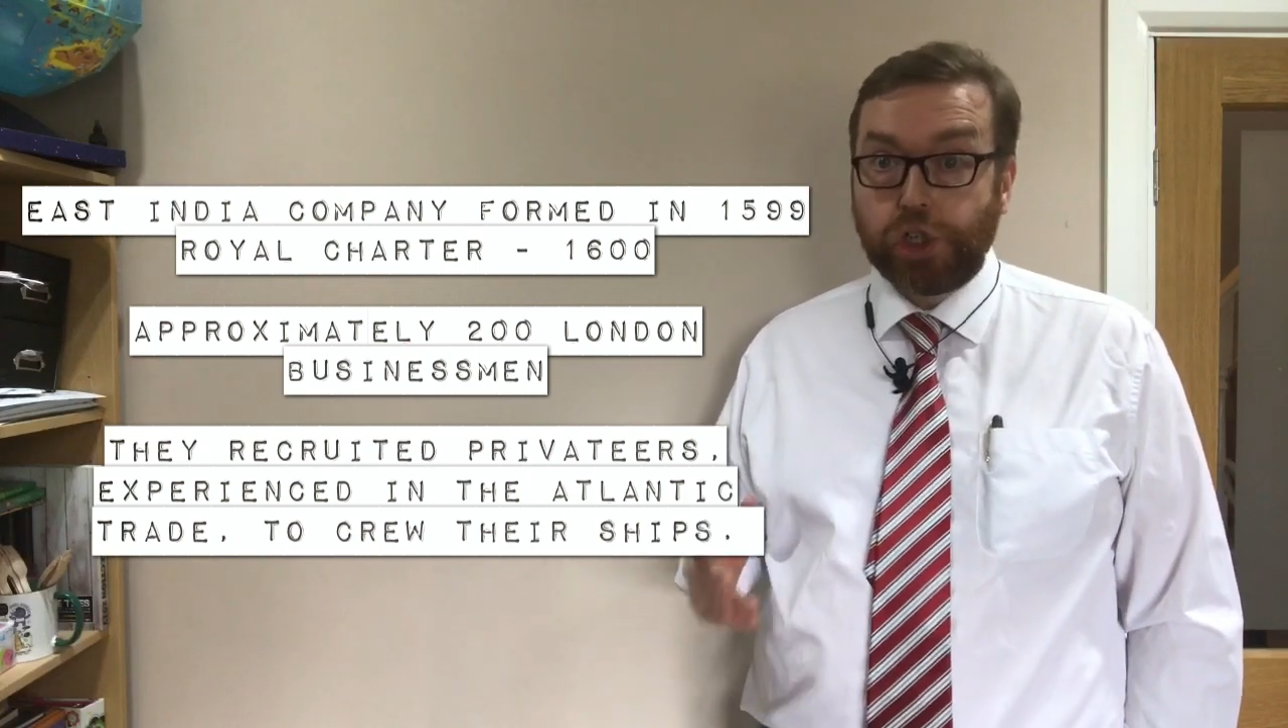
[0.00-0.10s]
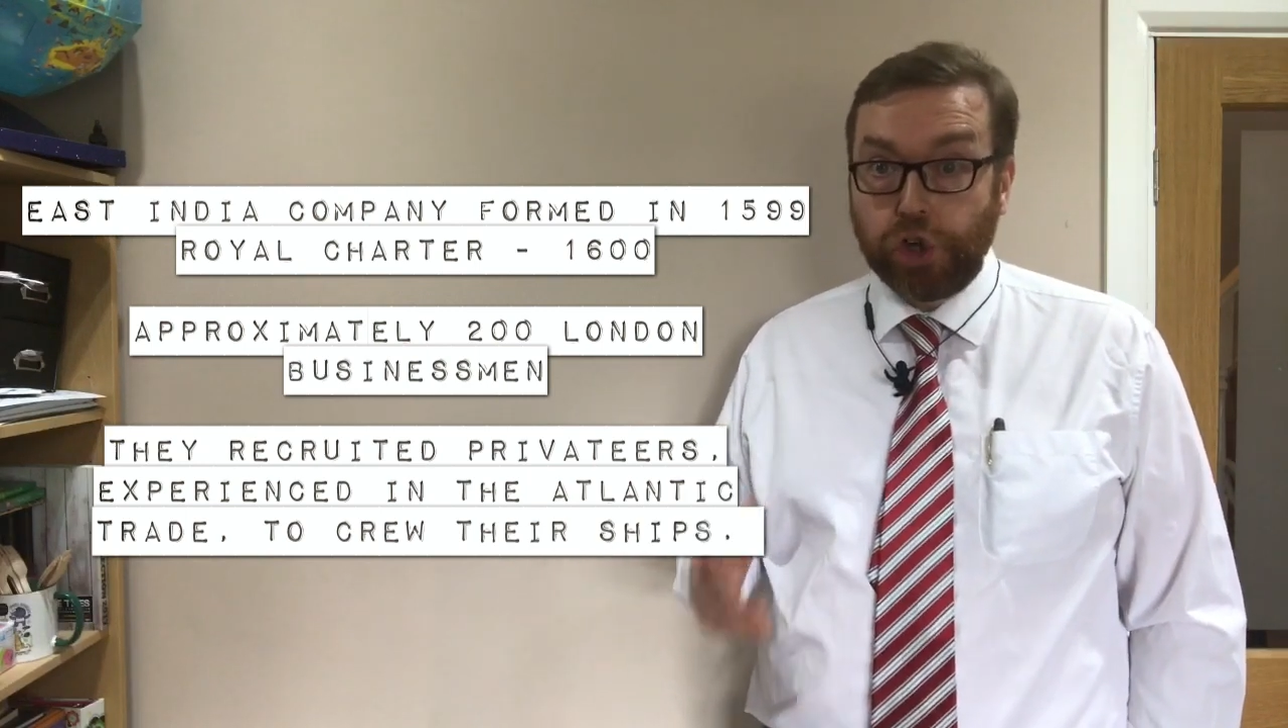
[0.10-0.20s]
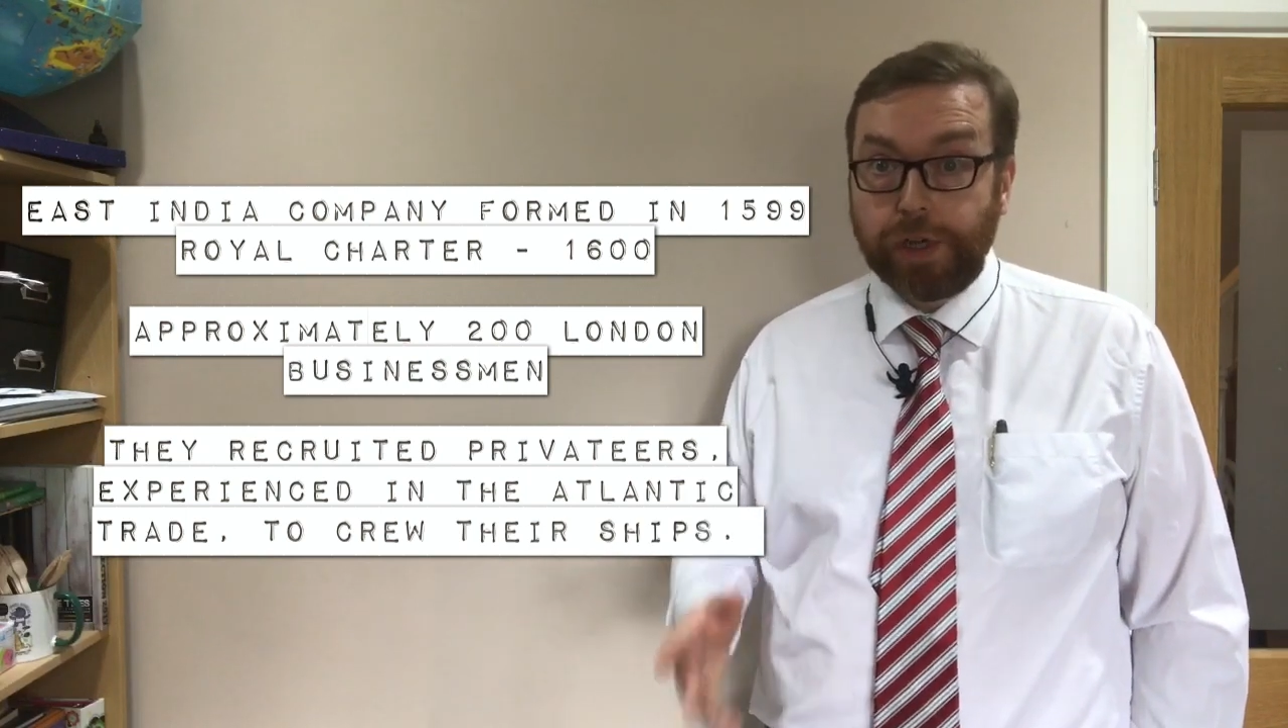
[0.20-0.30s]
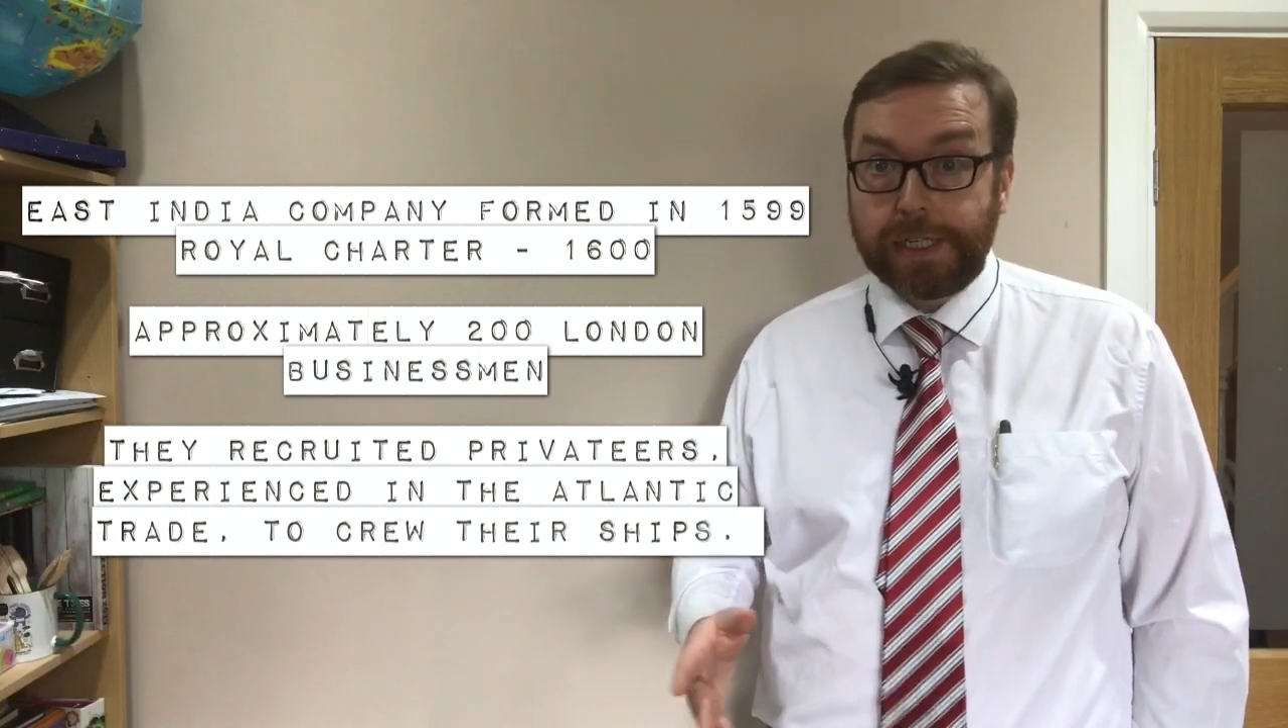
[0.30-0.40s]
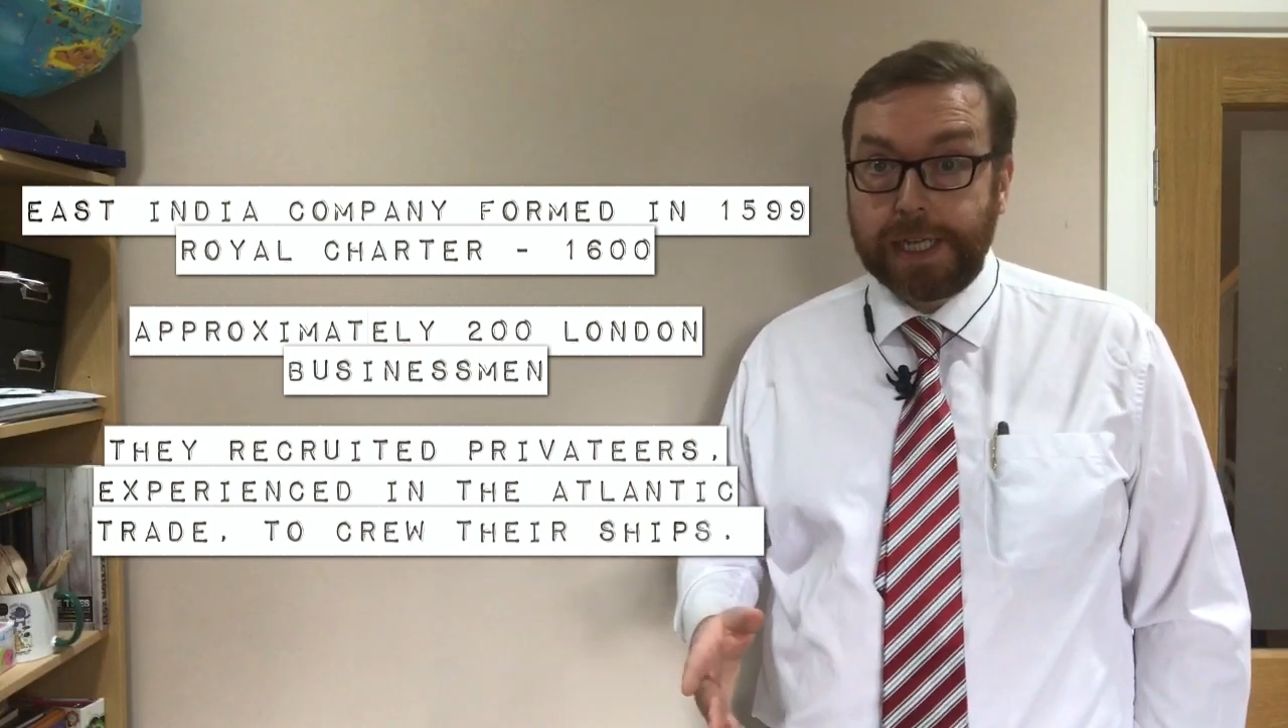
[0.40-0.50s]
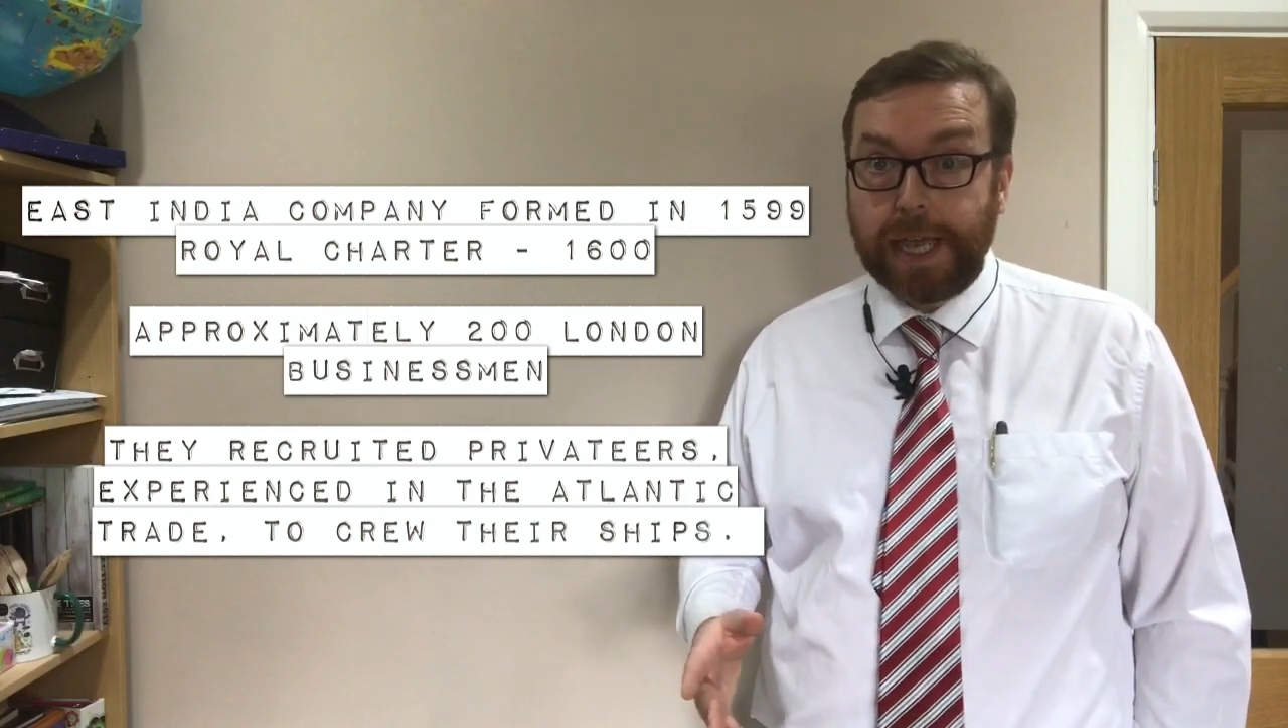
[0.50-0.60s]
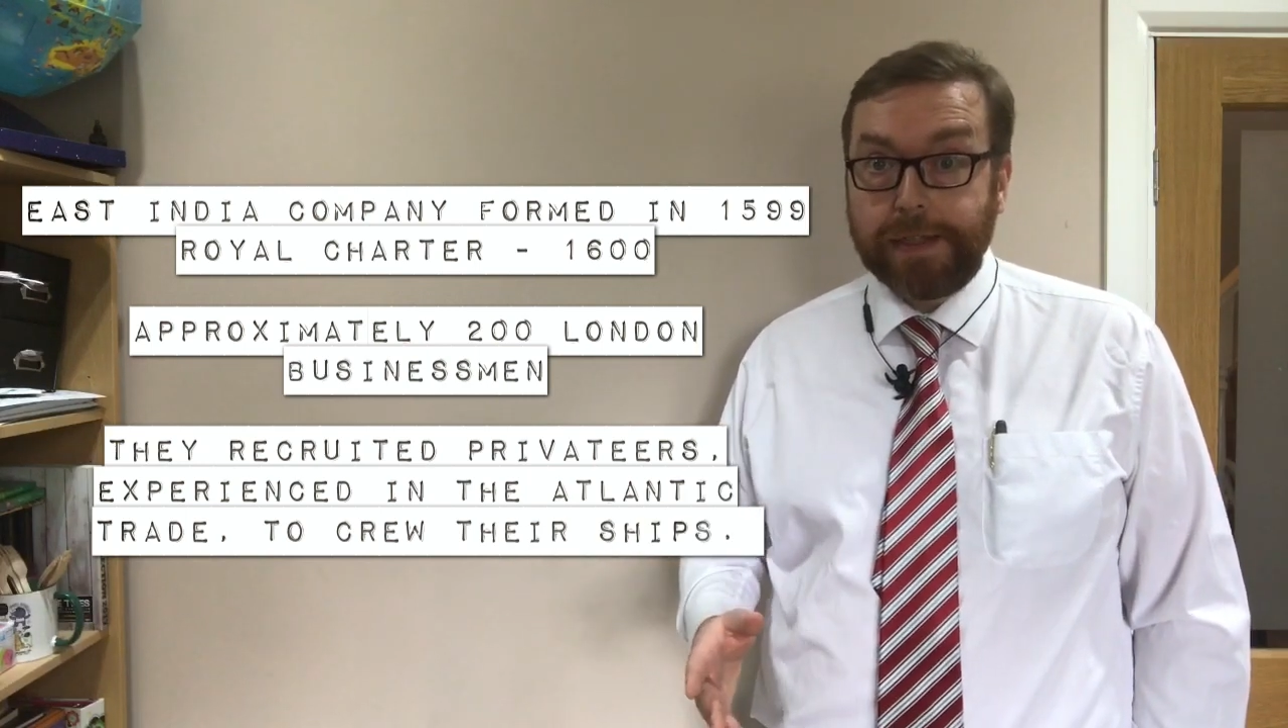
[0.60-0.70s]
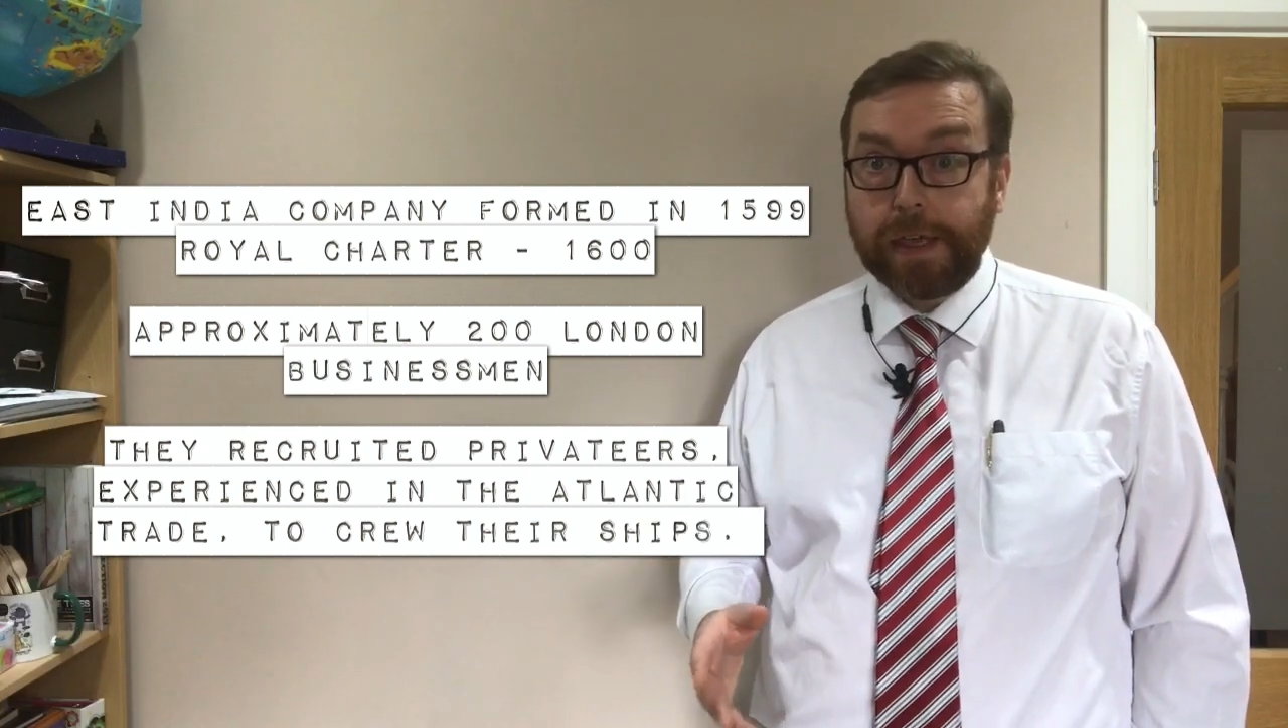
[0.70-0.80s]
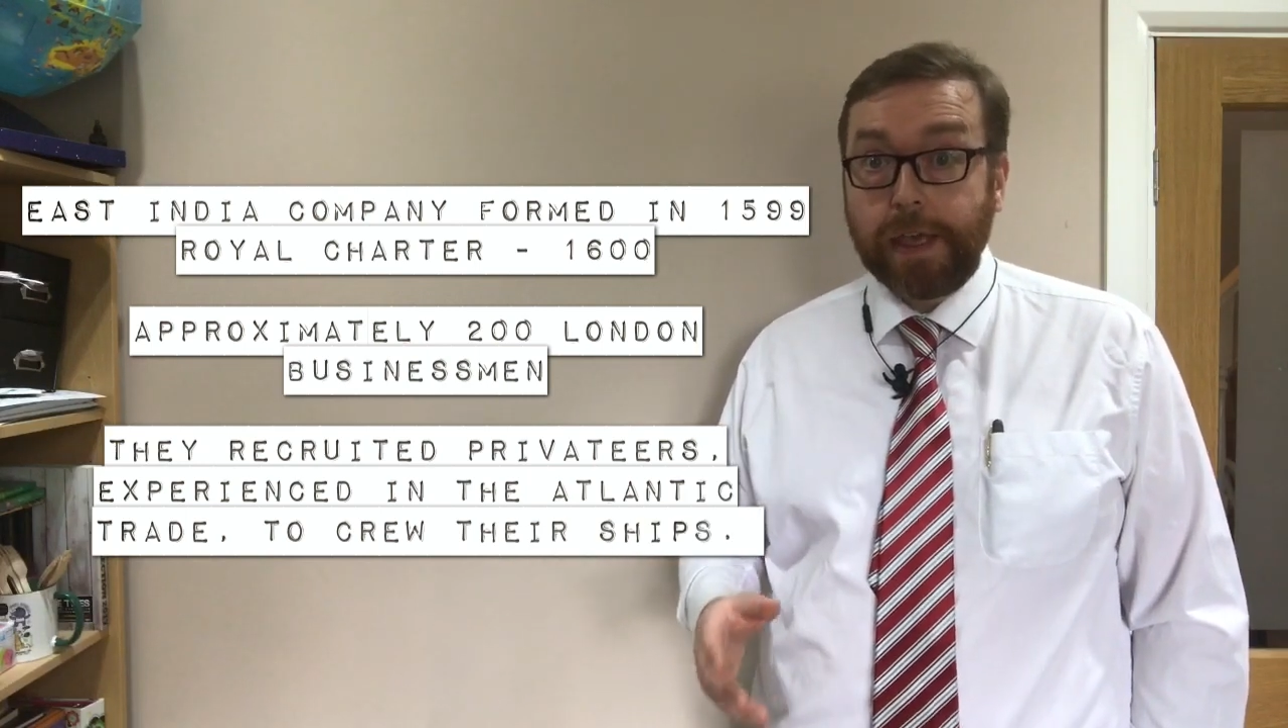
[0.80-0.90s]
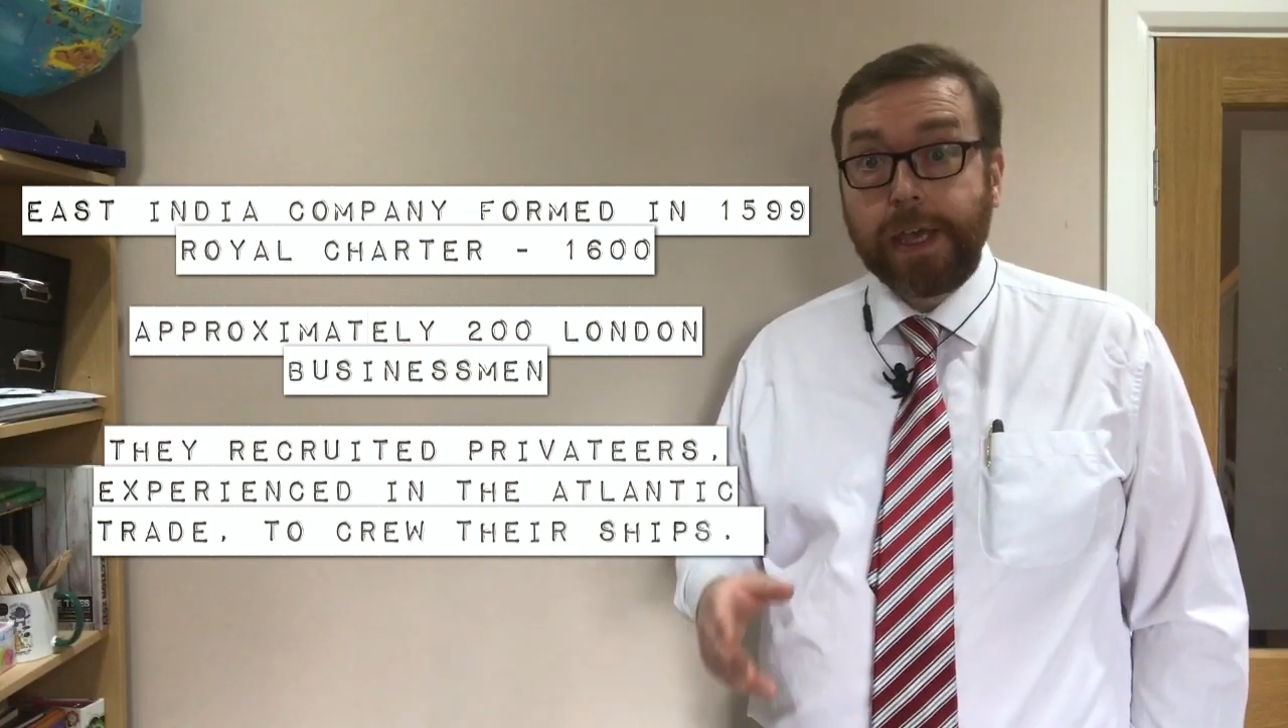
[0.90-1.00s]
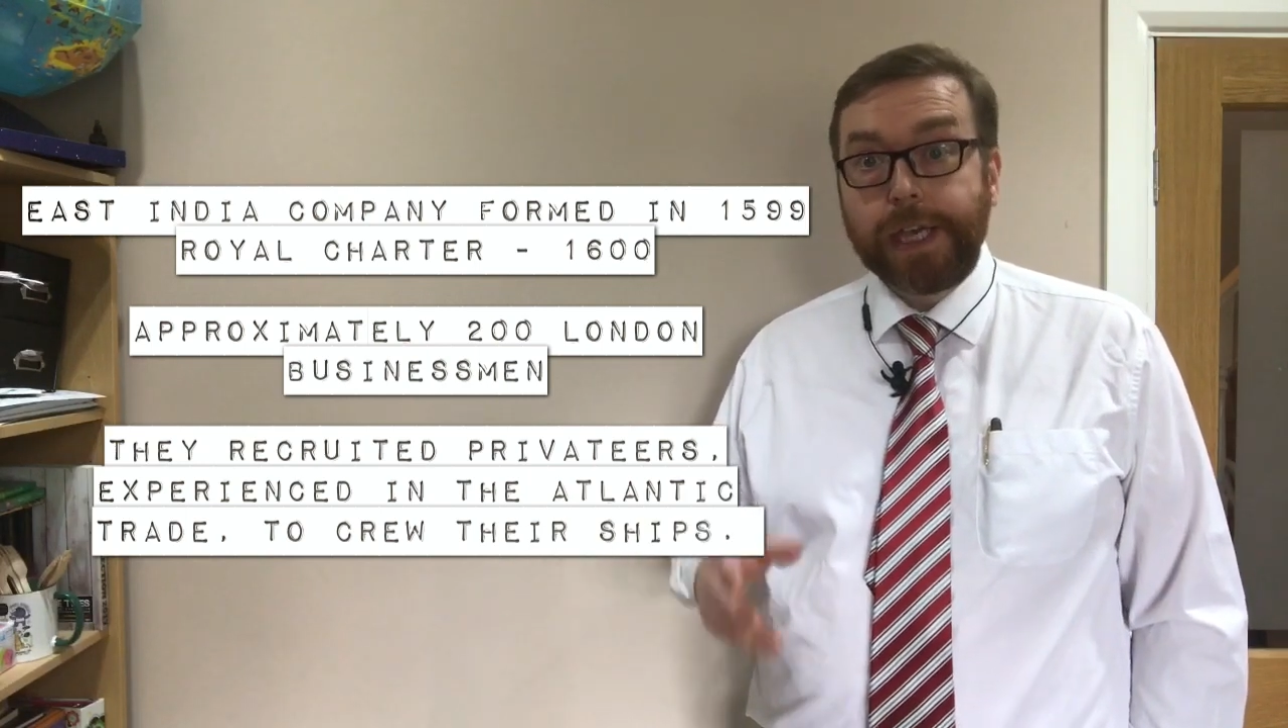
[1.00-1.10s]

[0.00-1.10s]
joined together